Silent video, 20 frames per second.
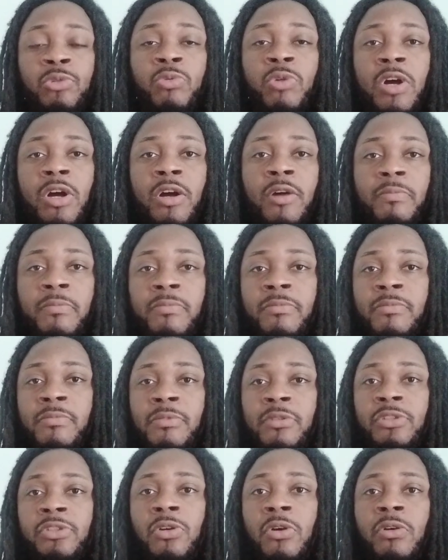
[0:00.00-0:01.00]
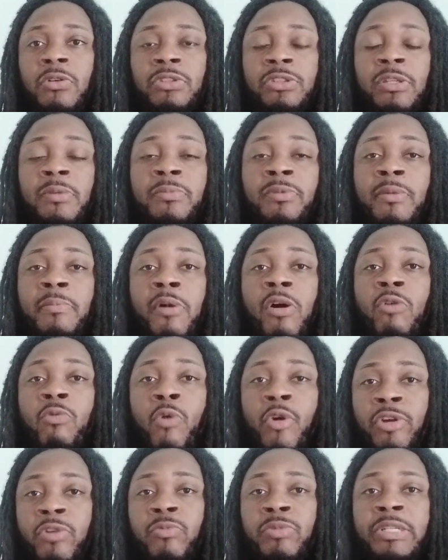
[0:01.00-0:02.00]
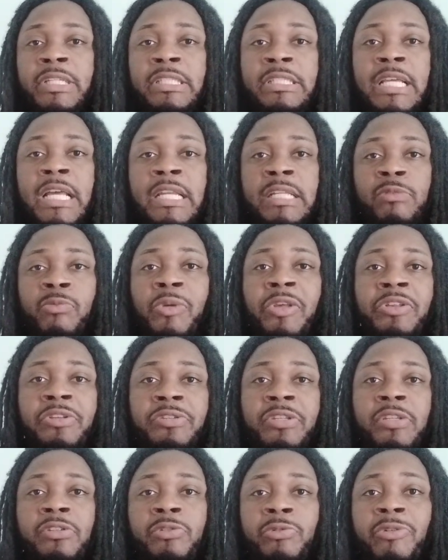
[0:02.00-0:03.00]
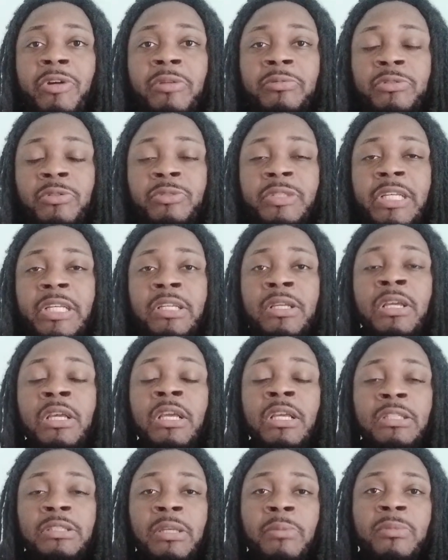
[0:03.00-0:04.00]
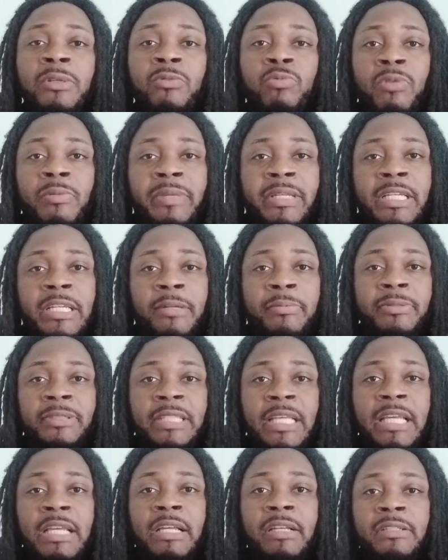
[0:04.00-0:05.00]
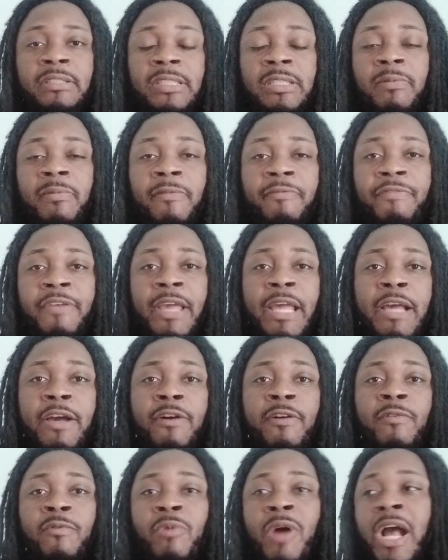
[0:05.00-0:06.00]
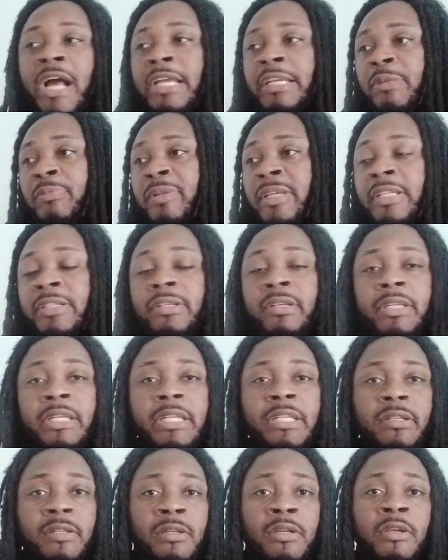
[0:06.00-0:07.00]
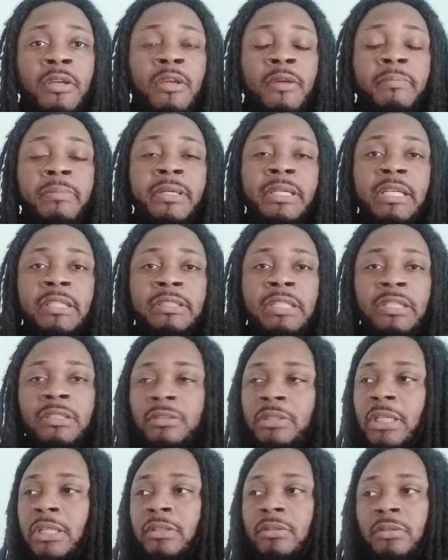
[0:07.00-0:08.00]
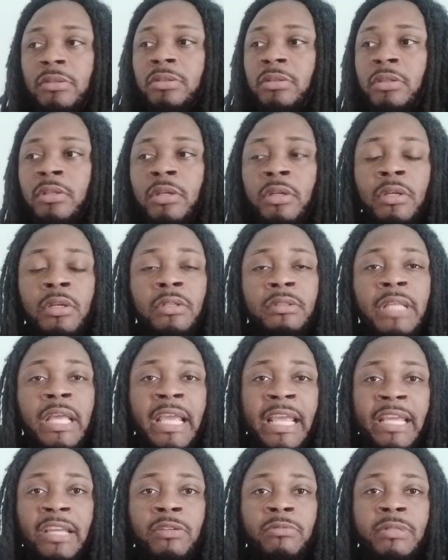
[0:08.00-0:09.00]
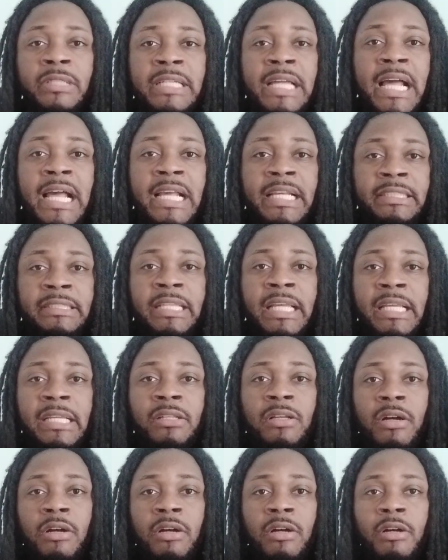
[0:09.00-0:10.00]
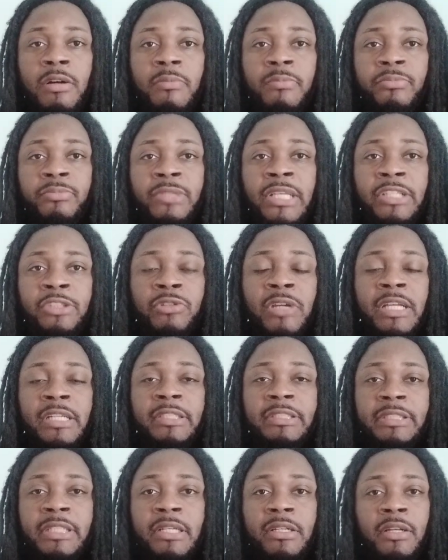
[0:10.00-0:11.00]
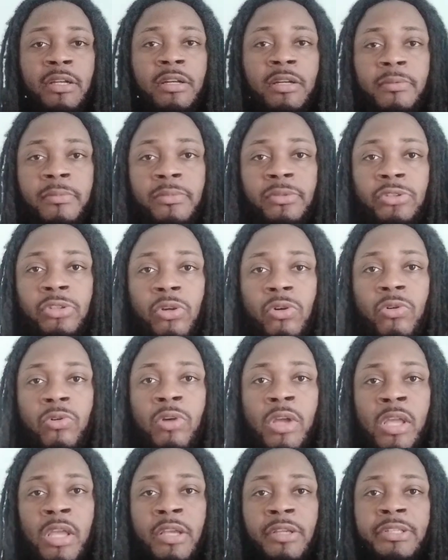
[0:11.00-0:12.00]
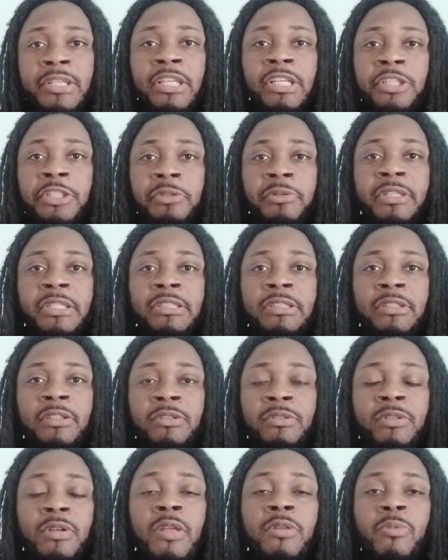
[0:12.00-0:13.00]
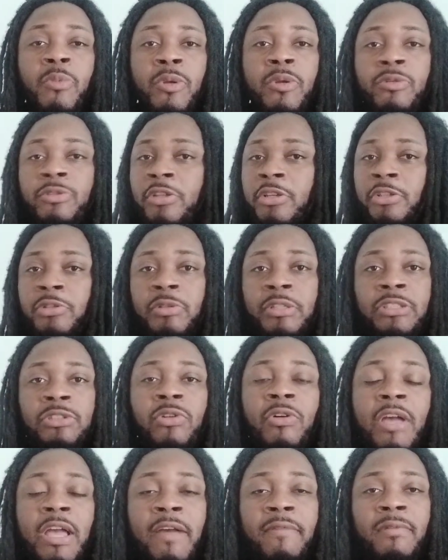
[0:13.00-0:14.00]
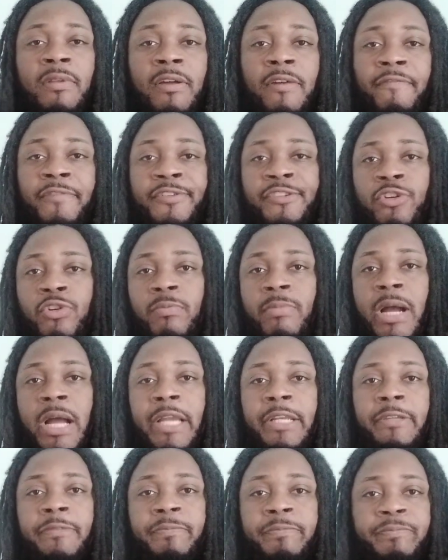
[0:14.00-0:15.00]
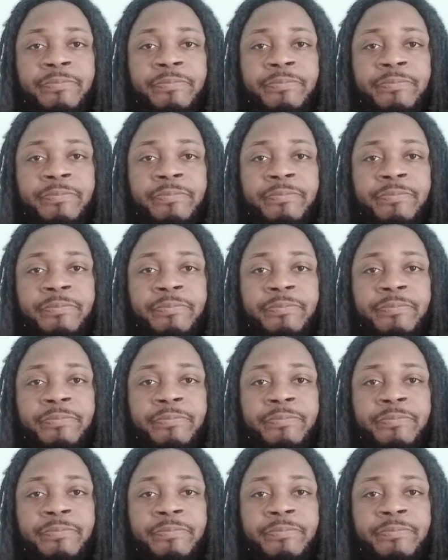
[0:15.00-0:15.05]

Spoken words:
you up. So some of them are working with these guys ready to set you up. So then some of these women get upset at the simple fact of why they're being deleted. Because they hang with guys that they're trying to set up. So these streets, the streets don't have love for nobody.